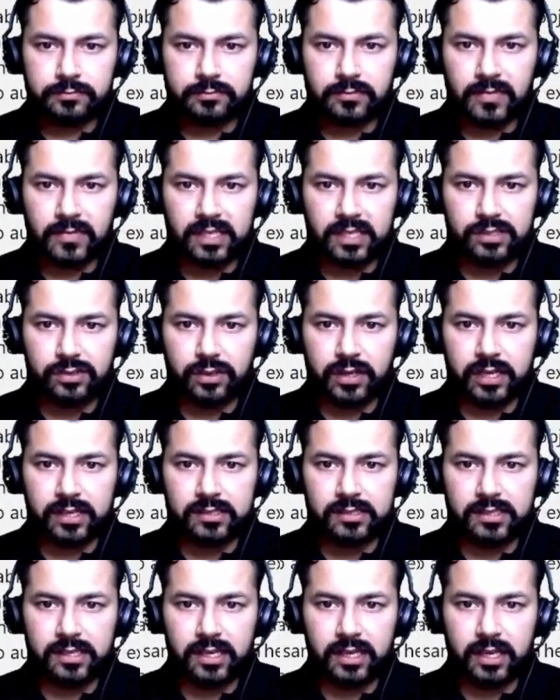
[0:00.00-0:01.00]
as you can
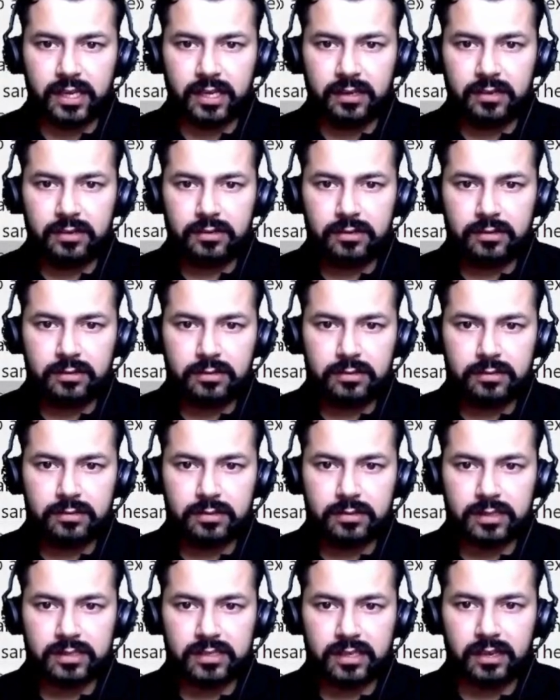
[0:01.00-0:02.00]
see here,
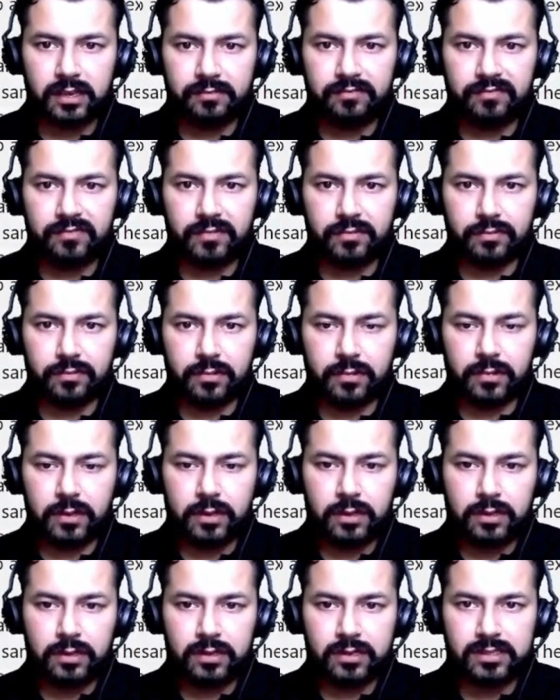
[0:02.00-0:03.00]
the
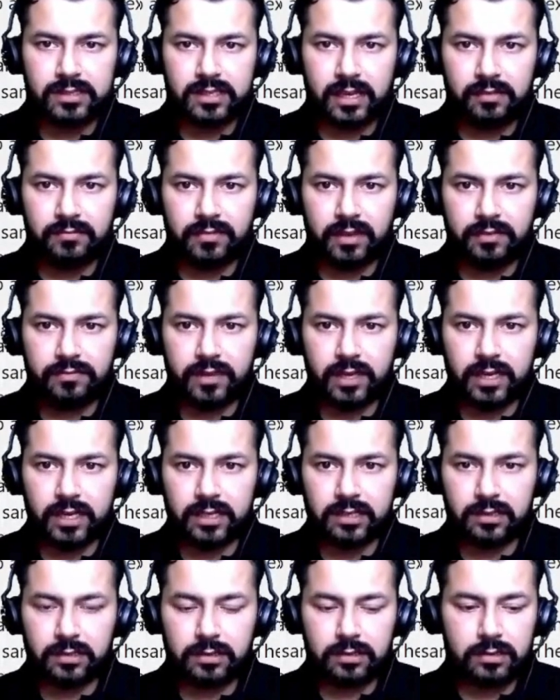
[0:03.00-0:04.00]
the same way we can
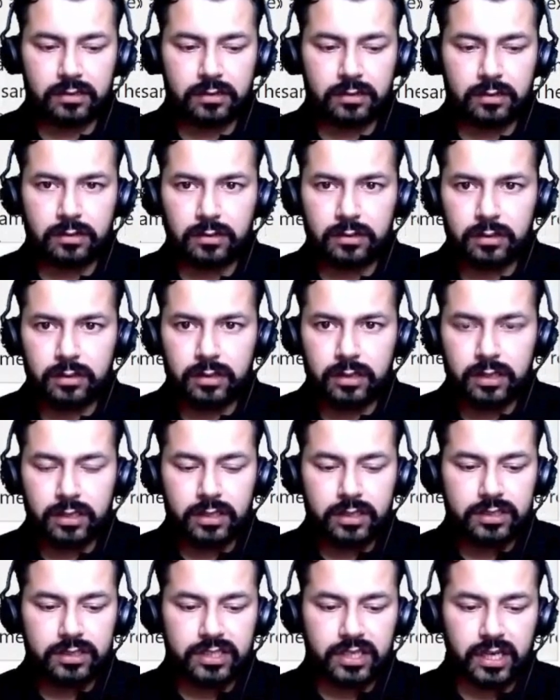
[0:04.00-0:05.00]

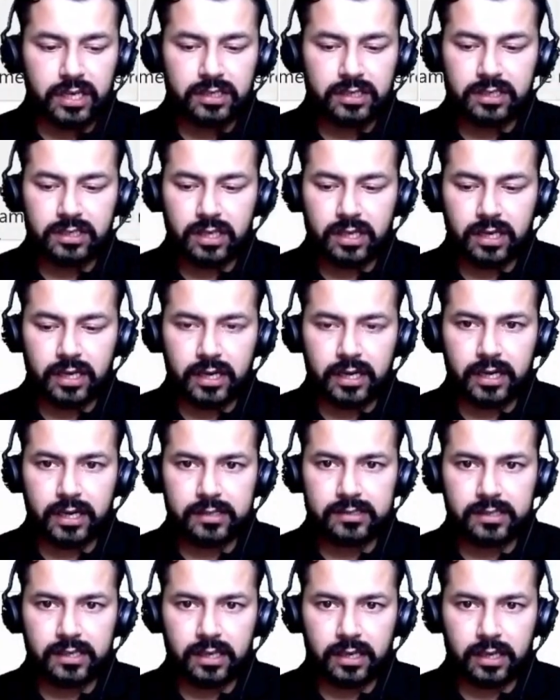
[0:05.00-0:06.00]
change the
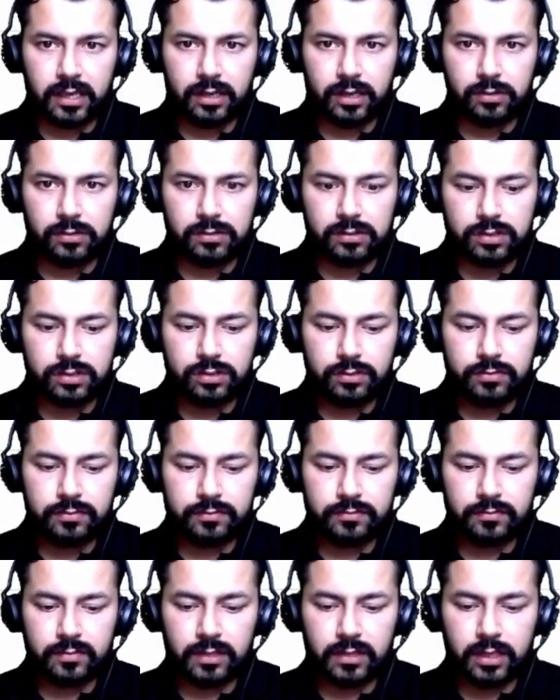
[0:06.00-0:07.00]
indexing here also,
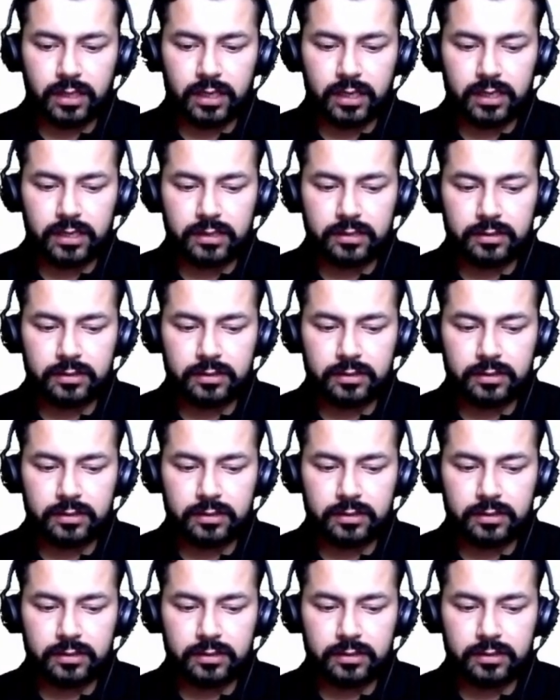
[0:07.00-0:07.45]
a,